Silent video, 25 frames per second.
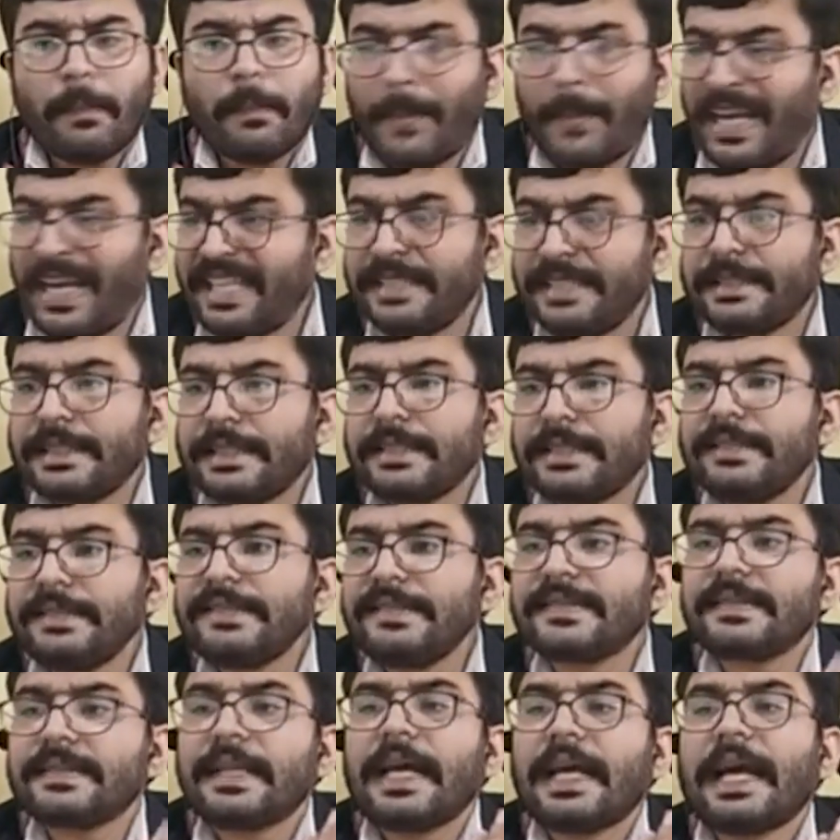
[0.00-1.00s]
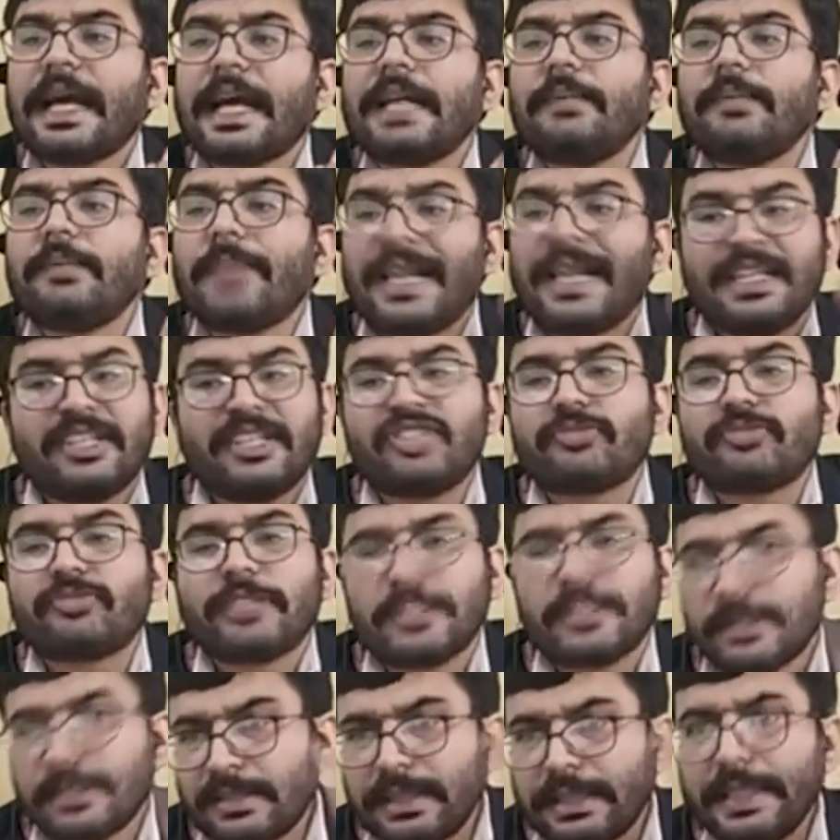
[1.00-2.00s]
maintenance, and
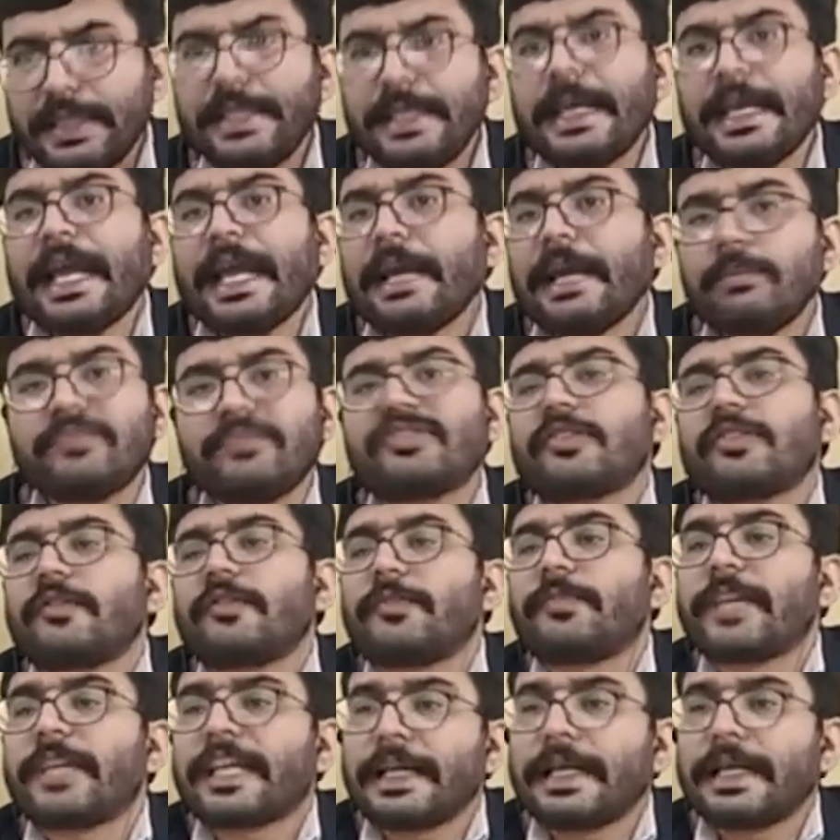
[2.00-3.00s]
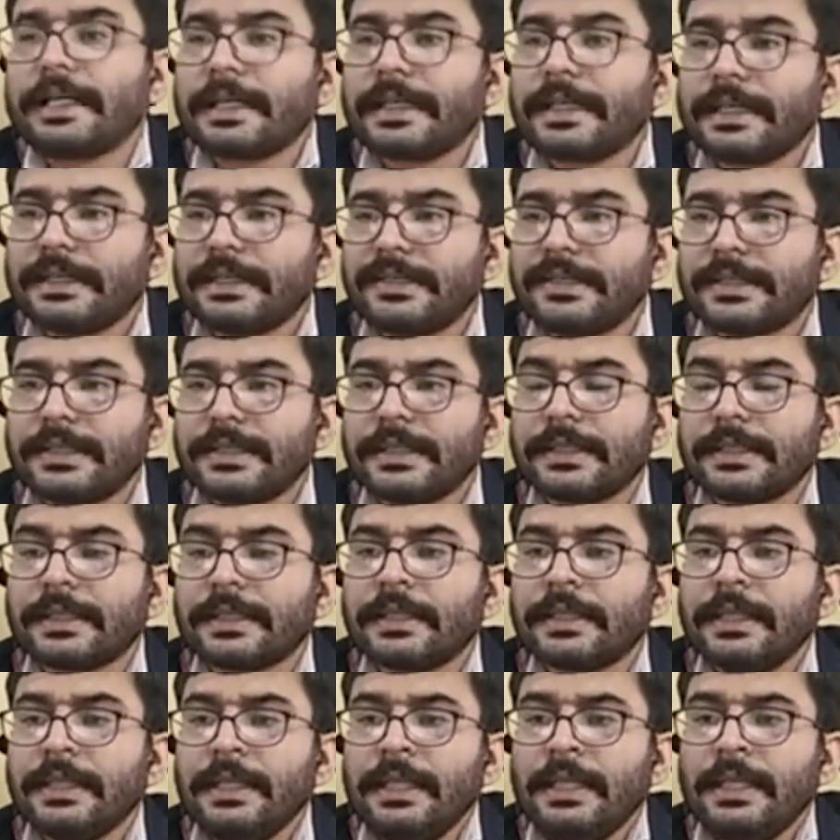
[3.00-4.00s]
management, the three M's of mechanical engineering.